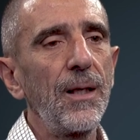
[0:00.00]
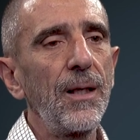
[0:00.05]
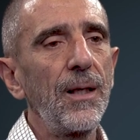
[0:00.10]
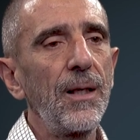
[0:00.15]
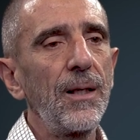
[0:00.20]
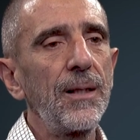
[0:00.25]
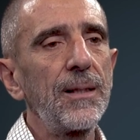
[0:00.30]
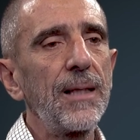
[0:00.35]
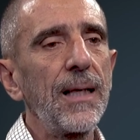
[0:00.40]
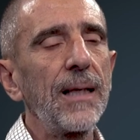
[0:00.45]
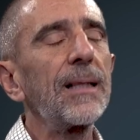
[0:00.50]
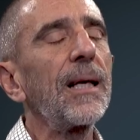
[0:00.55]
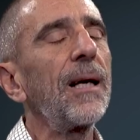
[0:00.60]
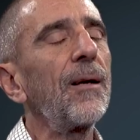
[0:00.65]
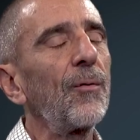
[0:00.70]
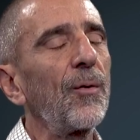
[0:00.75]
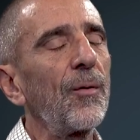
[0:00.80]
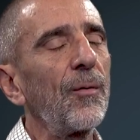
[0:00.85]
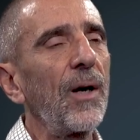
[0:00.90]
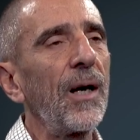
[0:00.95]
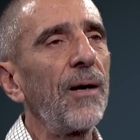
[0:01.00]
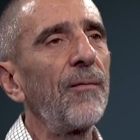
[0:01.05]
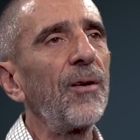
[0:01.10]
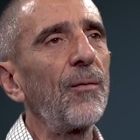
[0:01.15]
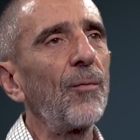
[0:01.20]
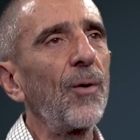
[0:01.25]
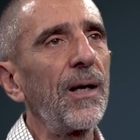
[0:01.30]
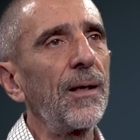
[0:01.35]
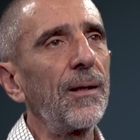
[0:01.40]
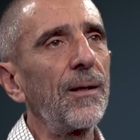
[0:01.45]
is that
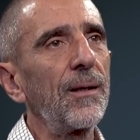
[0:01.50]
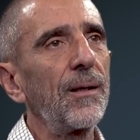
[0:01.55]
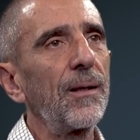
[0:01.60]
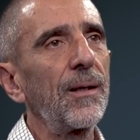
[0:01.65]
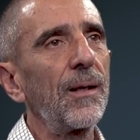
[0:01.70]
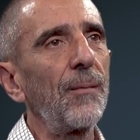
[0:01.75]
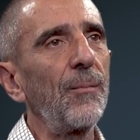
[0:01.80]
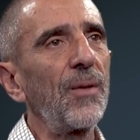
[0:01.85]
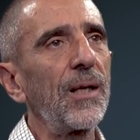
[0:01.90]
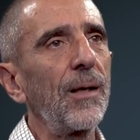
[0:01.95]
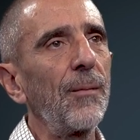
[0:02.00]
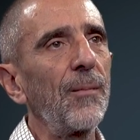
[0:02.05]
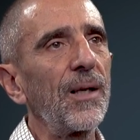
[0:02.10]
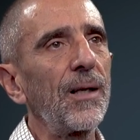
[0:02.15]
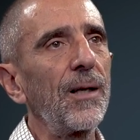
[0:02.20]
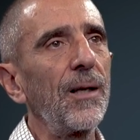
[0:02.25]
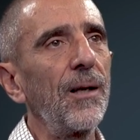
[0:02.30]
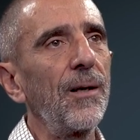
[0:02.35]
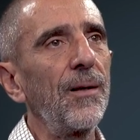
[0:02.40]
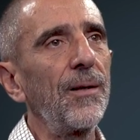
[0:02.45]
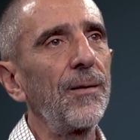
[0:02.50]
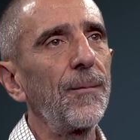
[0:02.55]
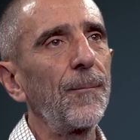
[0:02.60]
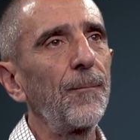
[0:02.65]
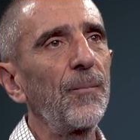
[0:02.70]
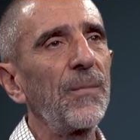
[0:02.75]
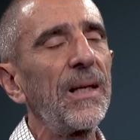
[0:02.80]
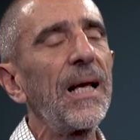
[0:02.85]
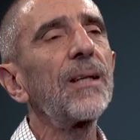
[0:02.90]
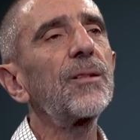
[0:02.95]
everyone can become a killer.
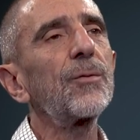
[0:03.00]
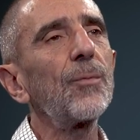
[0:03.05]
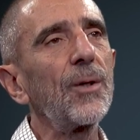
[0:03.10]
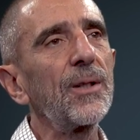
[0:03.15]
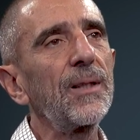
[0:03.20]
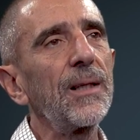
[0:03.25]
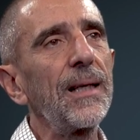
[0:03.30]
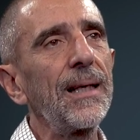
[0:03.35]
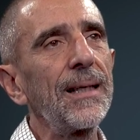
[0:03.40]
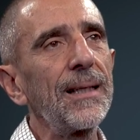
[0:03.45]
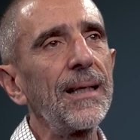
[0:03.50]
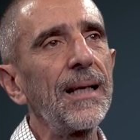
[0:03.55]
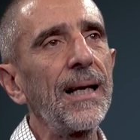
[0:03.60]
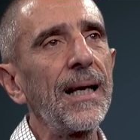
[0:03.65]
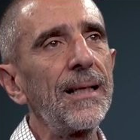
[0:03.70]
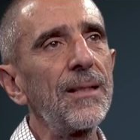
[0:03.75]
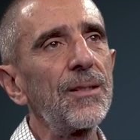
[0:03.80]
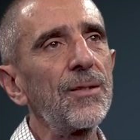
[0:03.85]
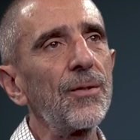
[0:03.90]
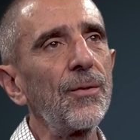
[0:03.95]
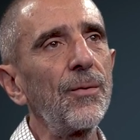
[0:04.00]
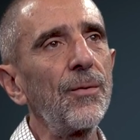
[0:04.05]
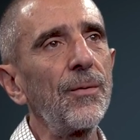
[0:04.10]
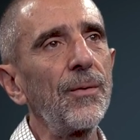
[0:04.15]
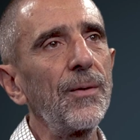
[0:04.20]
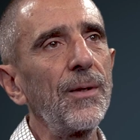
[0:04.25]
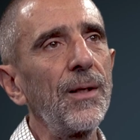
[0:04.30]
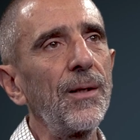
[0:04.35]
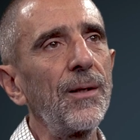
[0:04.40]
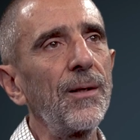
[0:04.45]
That's what I, I saw
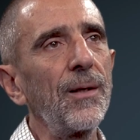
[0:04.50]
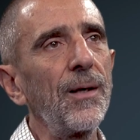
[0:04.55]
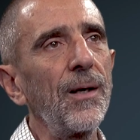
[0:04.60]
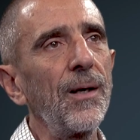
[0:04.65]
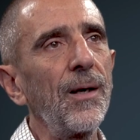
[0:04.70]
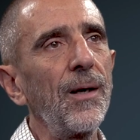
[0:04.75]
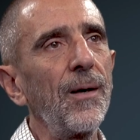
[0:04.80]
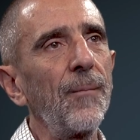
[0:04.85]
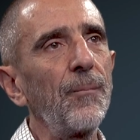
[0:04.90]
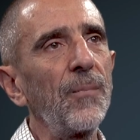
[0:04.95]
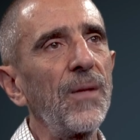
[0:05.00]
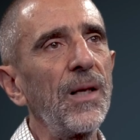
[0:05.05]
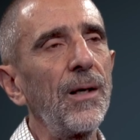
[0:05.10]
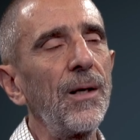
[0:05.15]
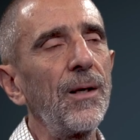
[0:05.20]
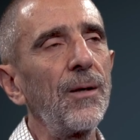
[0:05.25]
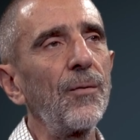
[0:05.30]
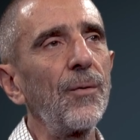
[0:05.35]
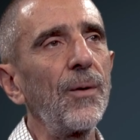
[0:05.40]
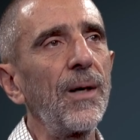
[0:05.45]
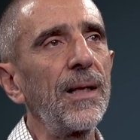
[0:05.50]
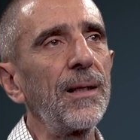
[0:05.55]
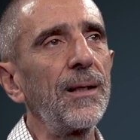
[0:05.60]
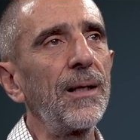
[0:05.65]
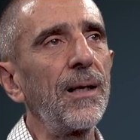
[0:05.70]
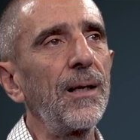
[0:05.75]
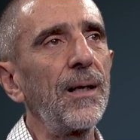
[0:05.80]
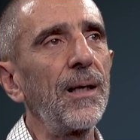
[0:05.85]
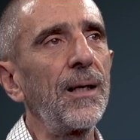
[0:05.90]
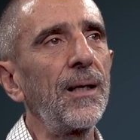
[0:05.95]
in, um, in
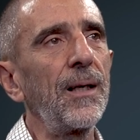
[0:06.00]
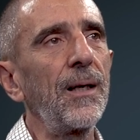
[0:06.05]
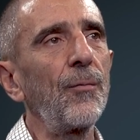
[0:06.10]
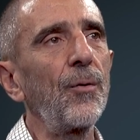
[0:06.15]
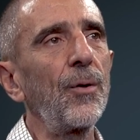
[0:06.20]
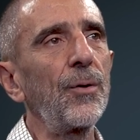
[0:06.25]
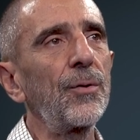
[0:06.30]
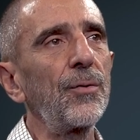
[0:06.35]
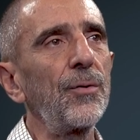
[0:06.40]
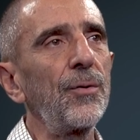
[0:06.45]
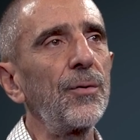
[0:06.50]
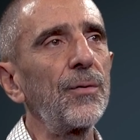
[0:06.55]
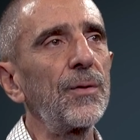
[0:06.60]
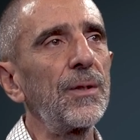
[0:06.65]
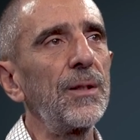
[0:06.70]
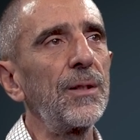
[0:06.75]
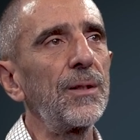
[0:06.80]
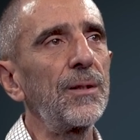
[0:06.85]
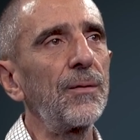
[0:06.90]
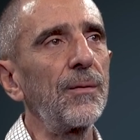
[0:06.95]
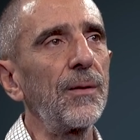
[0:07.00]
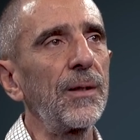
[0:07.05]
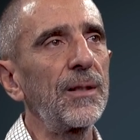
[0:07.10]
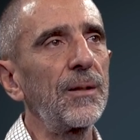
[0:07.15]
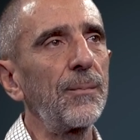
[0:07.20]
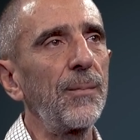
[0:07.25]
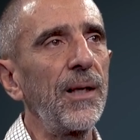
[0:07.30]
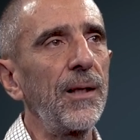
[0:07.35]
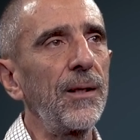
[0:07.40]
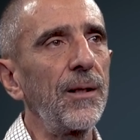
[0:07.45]
Rwanda. And I want to use this to
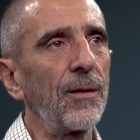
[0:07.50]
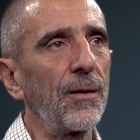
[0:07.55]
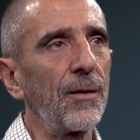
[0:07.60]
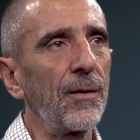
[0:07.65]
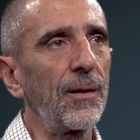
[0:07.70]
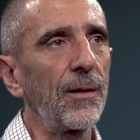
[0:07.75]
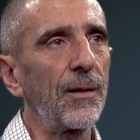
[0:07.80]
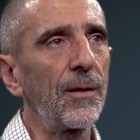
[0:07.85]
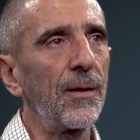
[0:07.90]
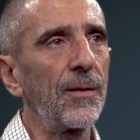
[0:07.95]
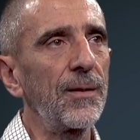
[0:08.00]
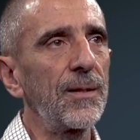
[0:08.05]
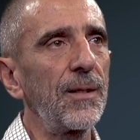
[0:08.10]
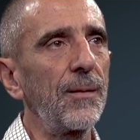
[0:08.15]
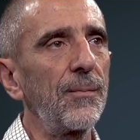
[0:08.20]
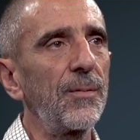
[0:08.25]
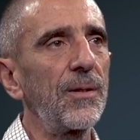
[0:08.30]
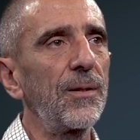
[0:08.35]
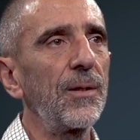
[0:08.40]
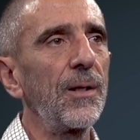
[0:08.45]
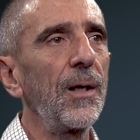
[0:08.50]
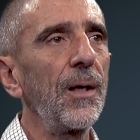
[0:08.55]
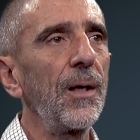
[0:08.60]
explain another concept.